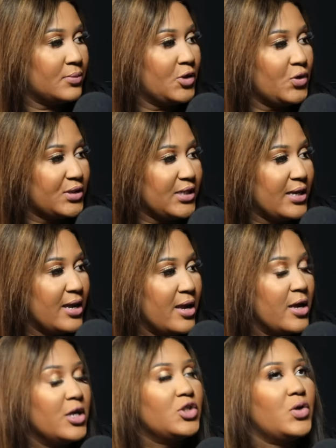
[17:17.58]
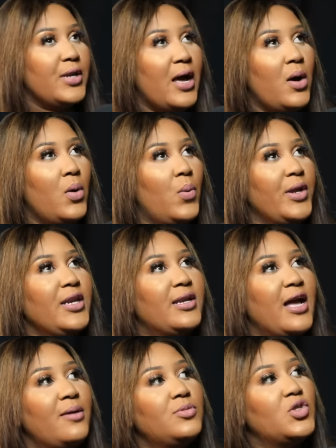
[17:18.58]
You see. So now, when it
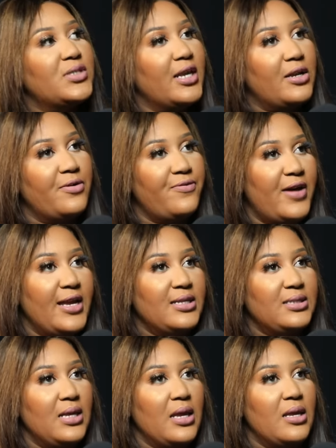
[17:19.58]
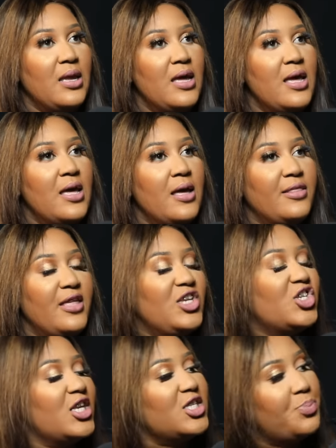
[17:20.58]
comes to sacrificing, they
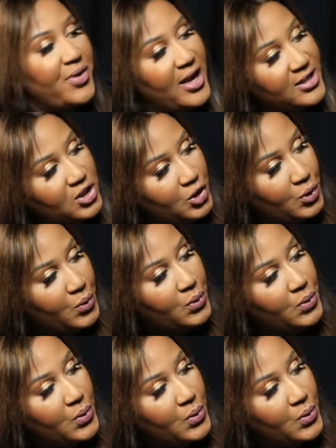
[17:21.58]
just pierce you,